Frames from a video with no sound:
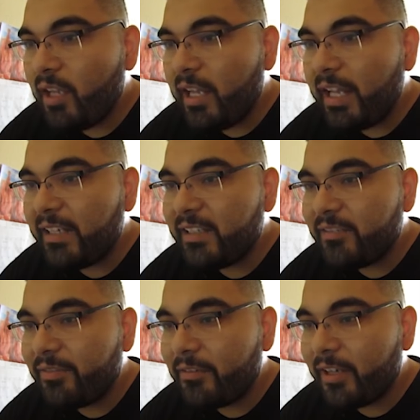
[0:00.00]
I like this
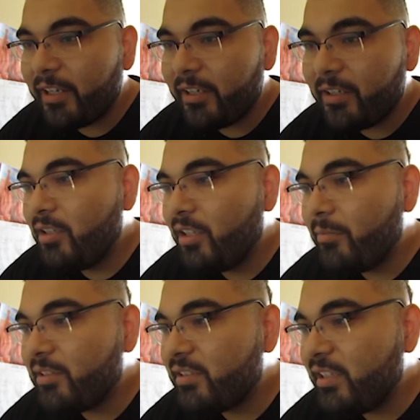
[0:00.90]
font right here. Let
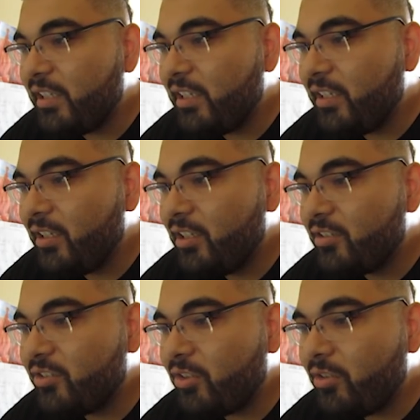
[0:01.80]
me see.
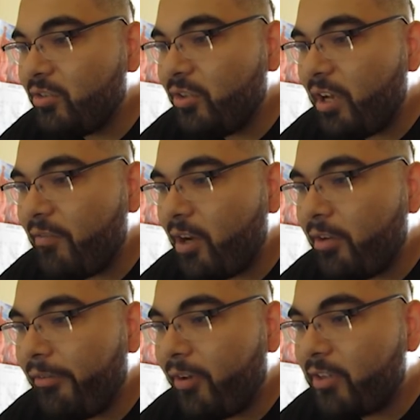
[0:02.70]
So you have all
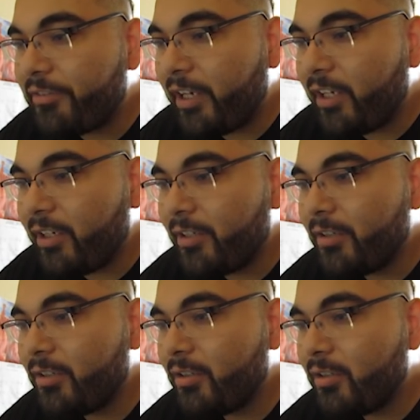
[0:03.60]
your fonts right here.
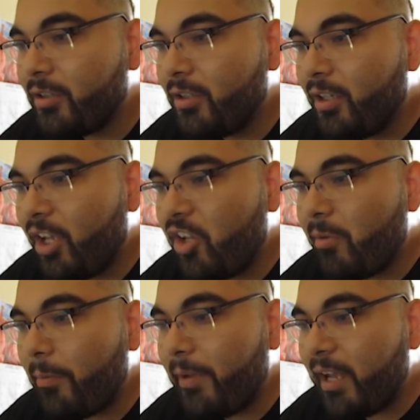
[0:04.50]
And you
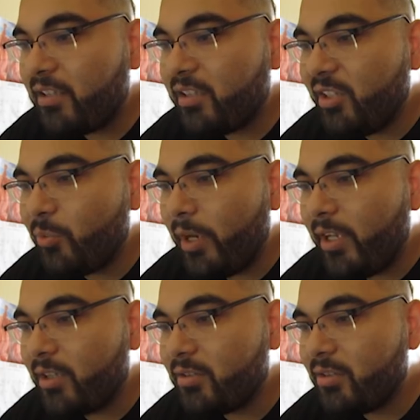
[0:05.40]
might be asking,
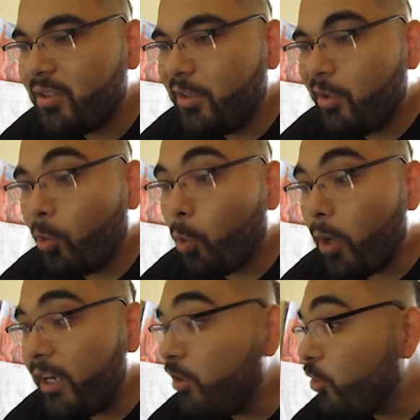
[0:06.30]
Reyes,
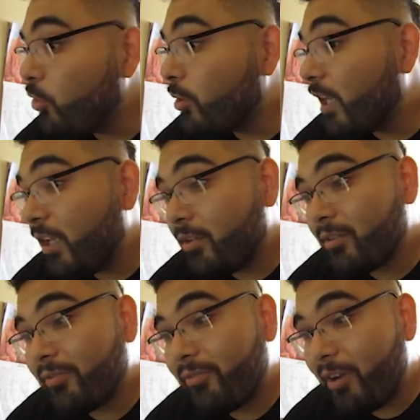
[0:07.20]
where do you get your
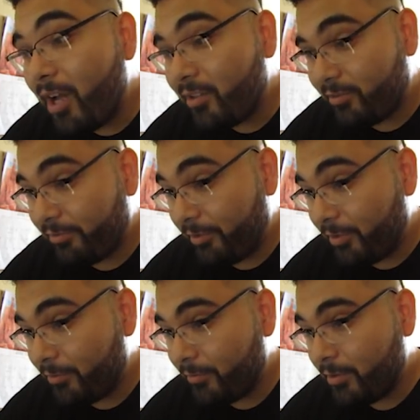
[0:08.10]
fonts
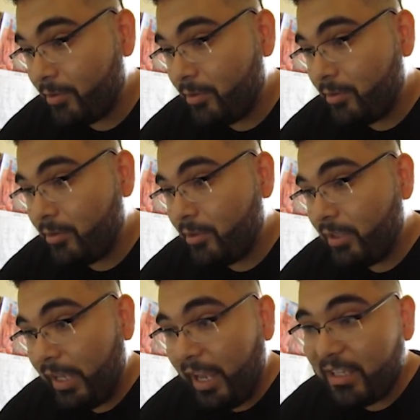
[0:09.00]
from?
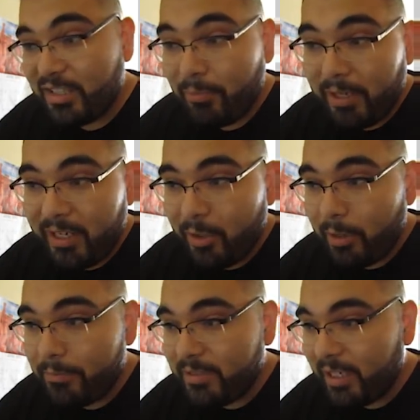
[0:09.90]
And there's plenty of
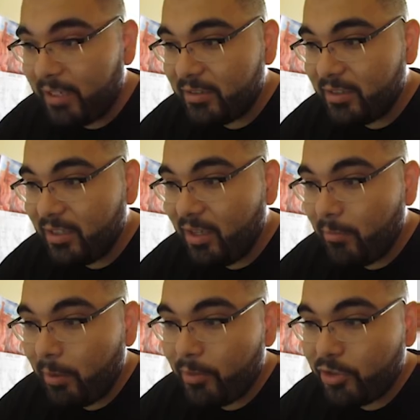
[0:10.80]
websites,
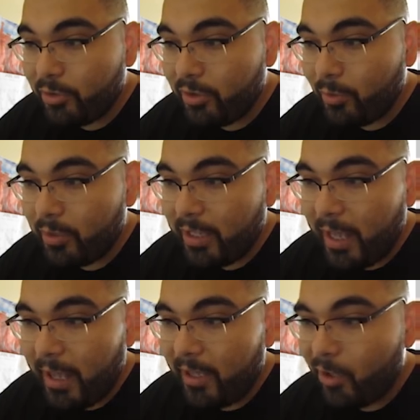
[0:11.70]
but I'm gonna show you the one
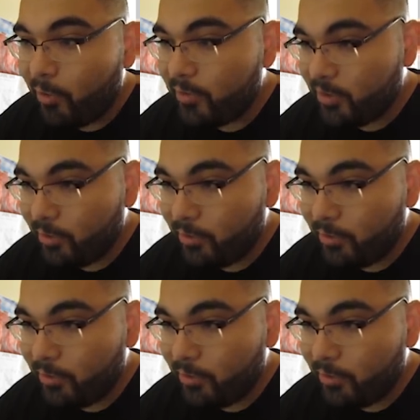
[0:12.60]
I always go